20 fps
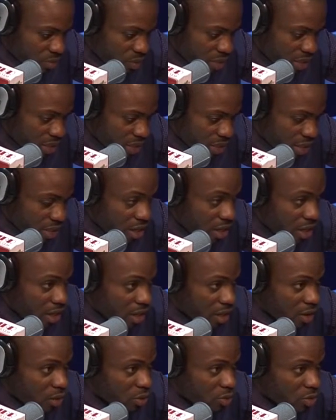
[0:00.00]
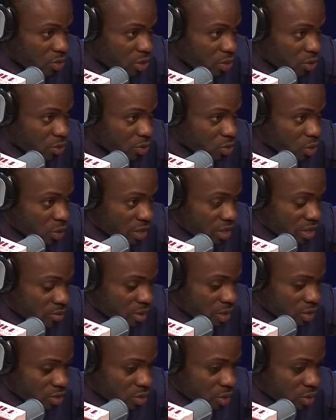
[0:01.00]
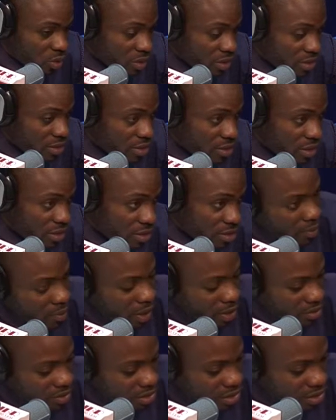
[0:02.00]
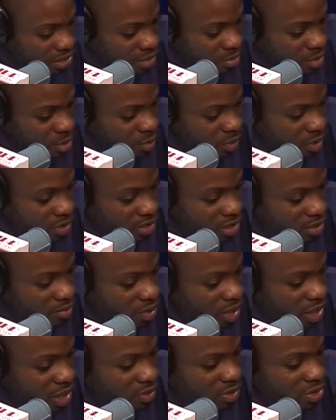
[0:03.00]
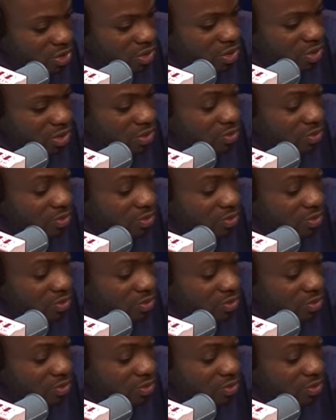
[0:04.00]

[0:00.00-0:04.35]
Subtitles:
we are also talking about all these things. Barrister James, President Buhari sought